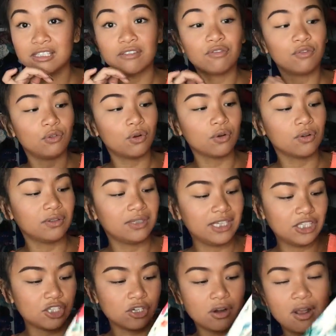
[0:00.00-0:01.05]
the floral
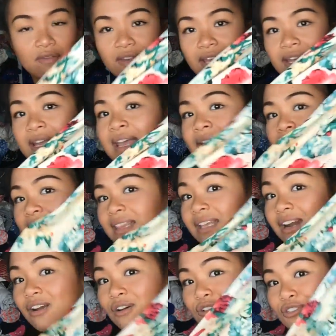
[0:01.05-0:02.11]
nature of it, and
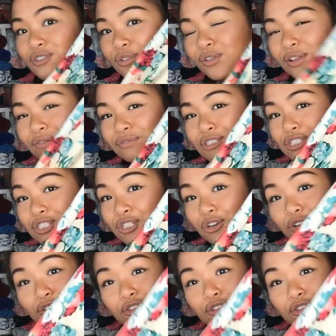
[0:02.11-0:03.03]
then I also love the skirt.